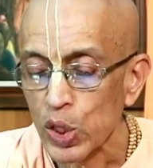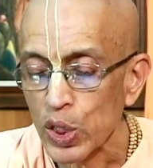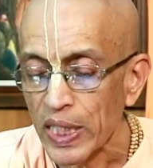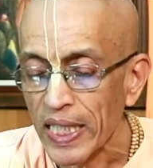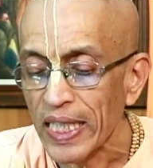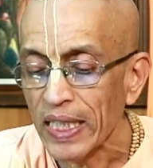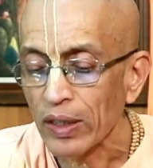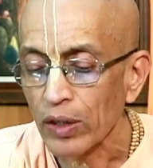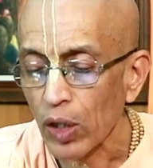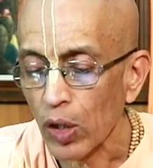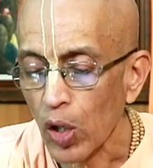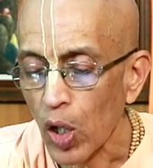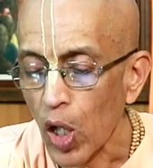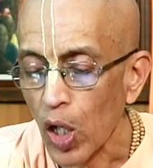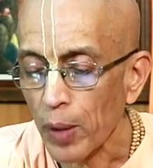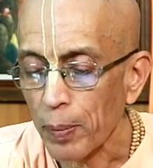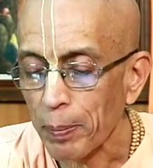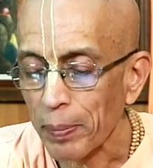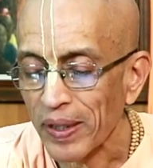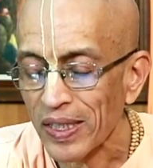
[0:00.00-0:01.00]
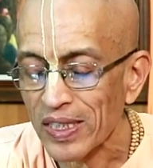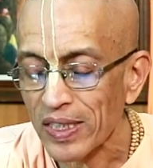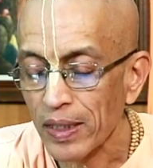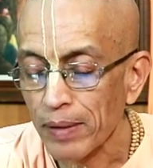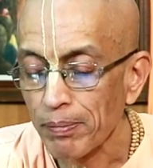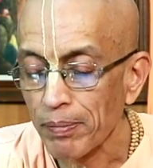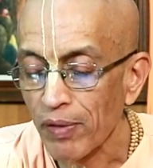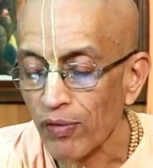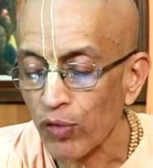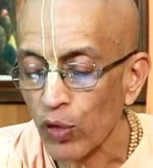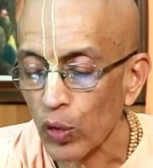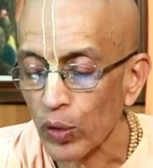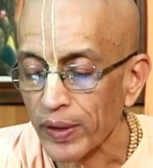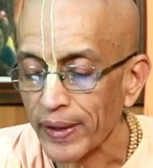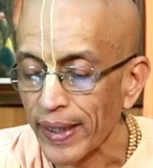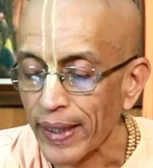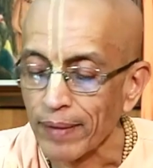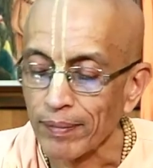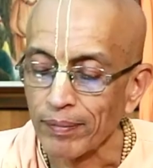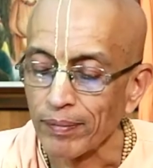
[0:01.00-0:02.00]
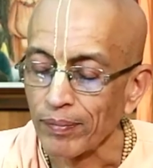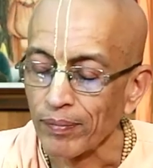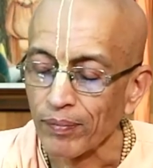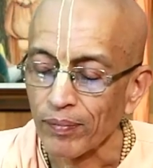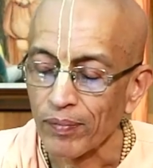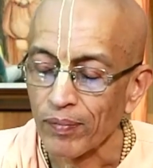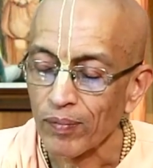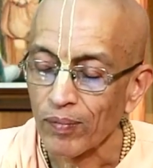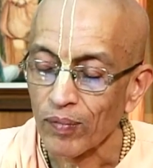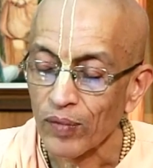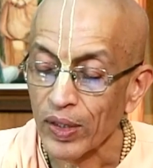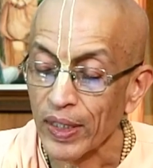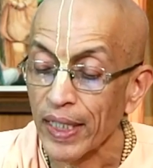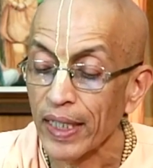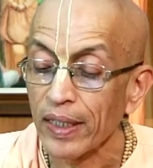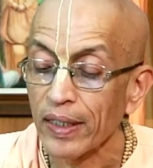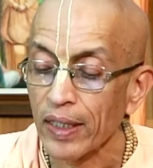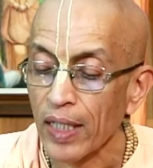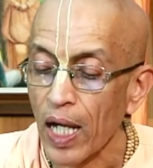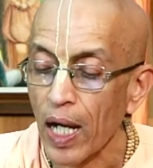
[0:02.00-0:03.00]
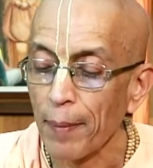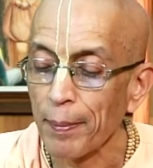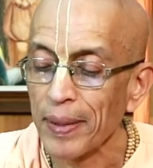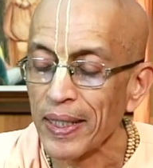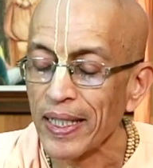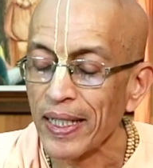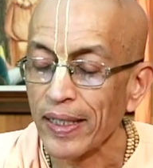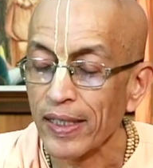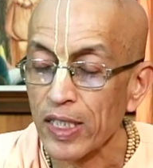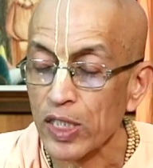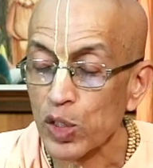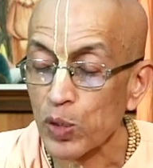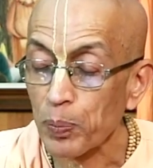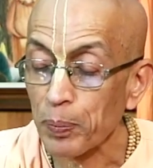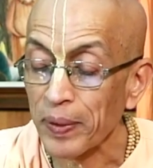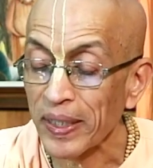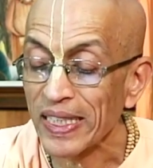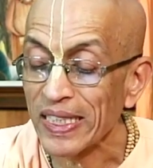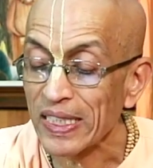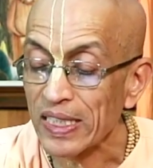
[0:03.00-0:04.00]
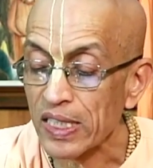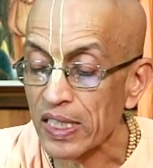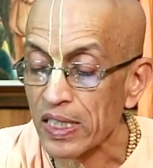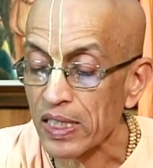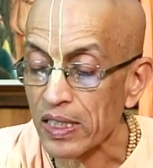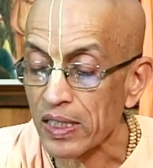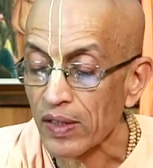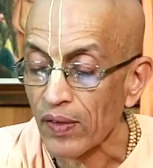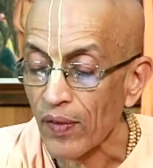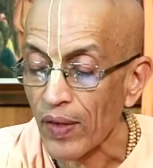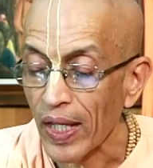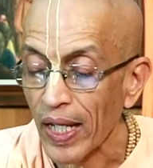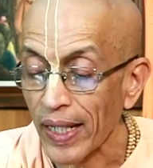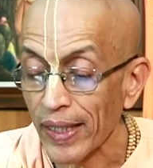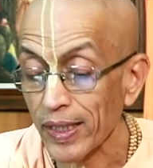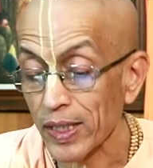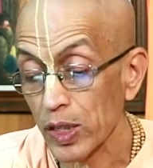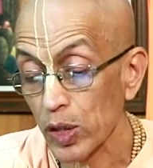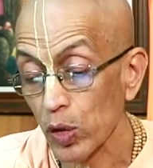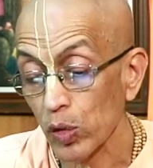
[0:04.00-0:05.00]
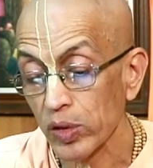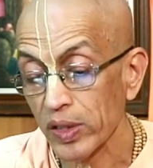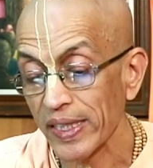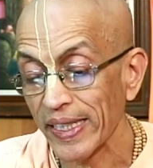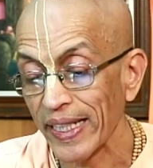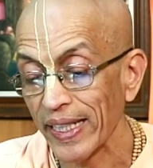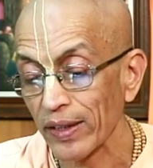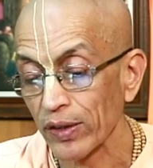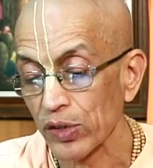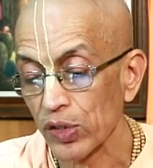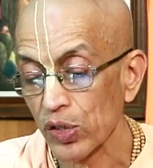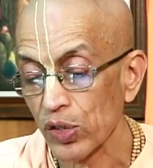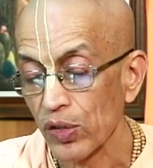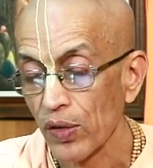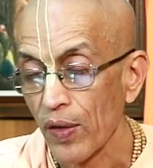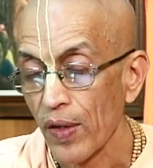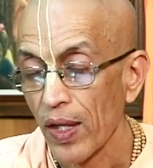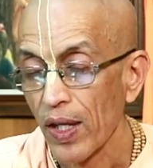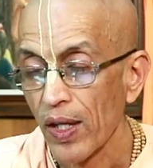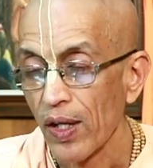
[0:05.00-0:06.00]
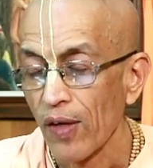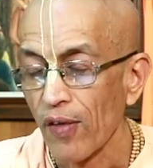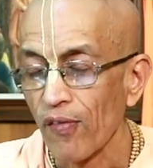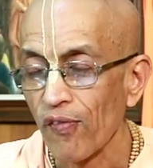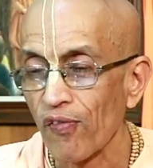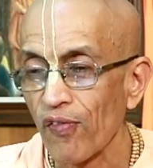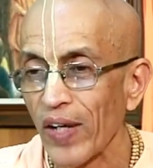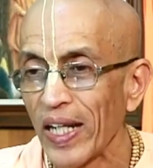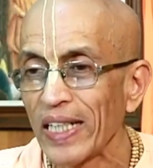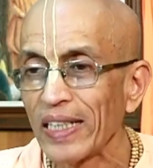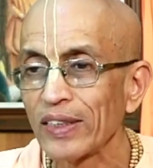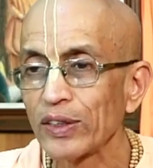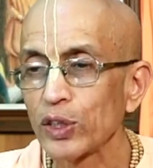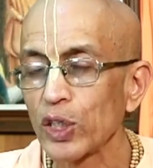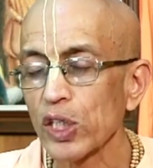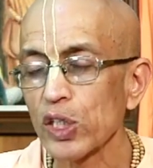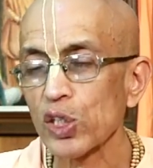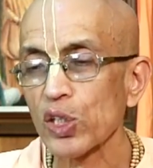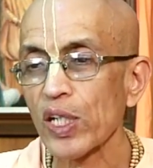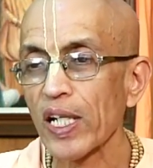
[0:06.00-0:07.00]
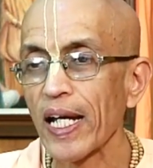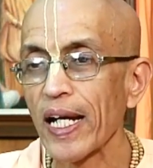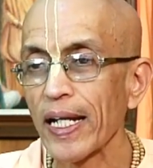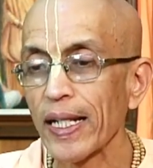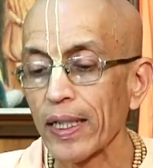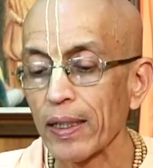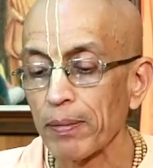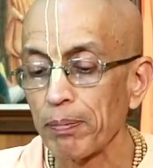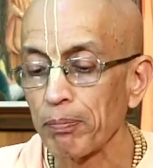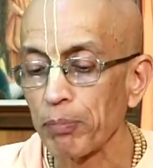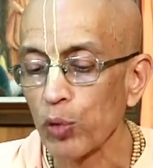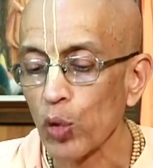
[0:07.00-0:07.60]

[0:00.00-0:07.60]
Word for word: Seeing the Lord present before them, King Nabhi and his priests and associates felt just like